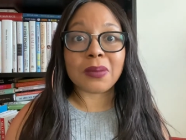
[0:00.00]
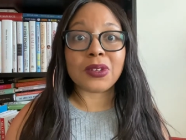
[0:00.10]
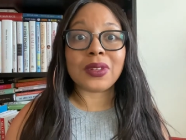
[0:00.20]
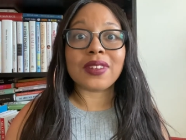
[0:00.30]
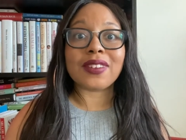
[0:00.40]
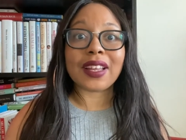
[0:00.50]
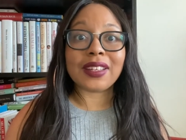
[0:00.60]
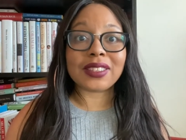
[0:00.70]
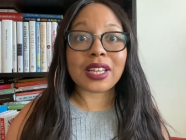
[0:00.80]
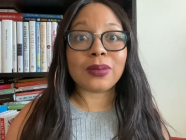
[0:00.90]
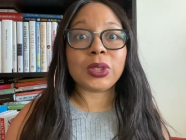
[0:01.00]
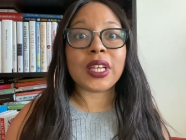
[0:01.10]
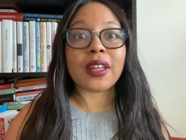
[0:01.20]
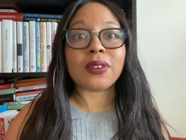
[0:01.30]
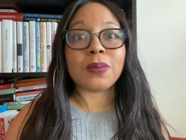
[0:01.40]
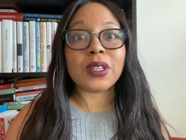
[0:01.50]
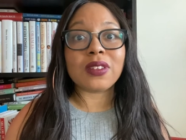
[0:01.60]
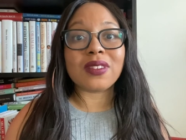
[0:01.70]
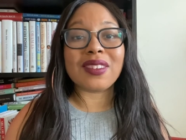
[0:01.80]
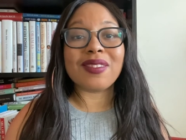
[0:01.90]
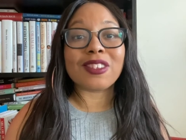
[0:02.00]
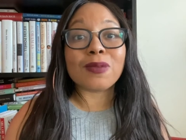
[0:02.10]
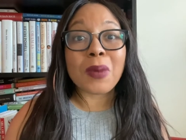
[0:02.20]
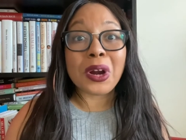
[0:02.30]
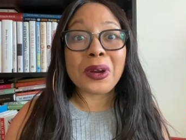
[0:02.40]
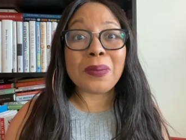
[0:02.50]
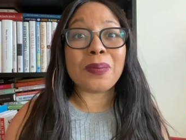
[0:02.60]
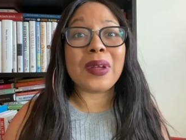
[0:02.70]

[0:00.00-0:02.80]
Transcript: So the second time she had to be smart